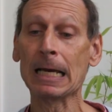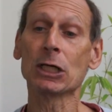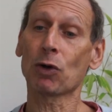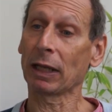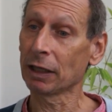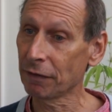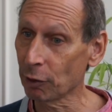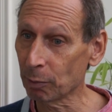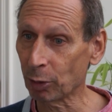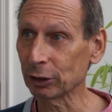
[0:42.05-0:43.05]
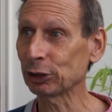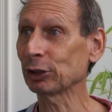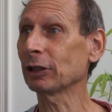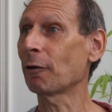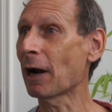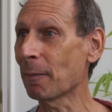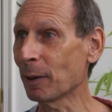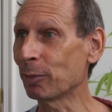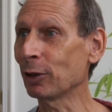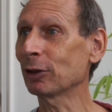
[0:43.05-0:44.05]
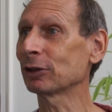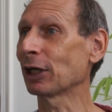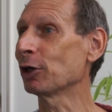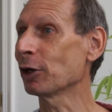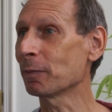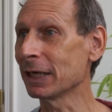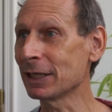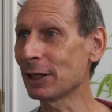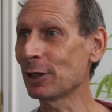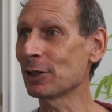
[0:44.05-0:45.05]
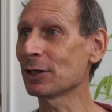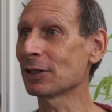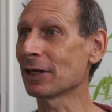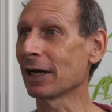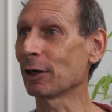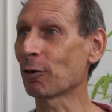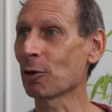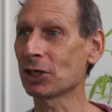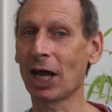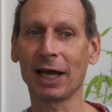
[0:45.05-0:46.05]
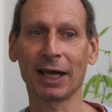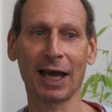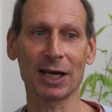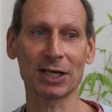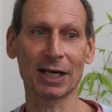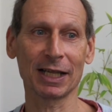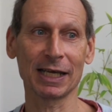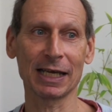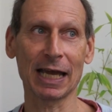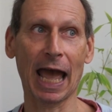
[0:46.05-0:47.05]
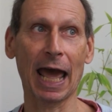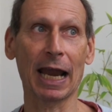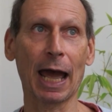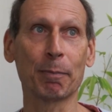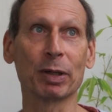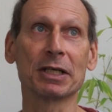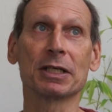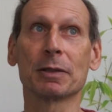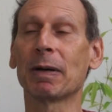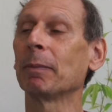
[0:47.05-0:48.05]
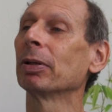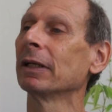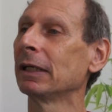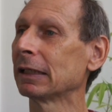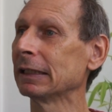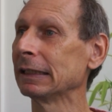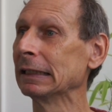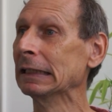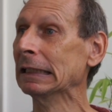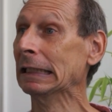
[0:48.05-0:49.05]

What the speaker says: So I live here in Portugal, I write my books, I cook my dinners, I crochet occasionally, and I participate politically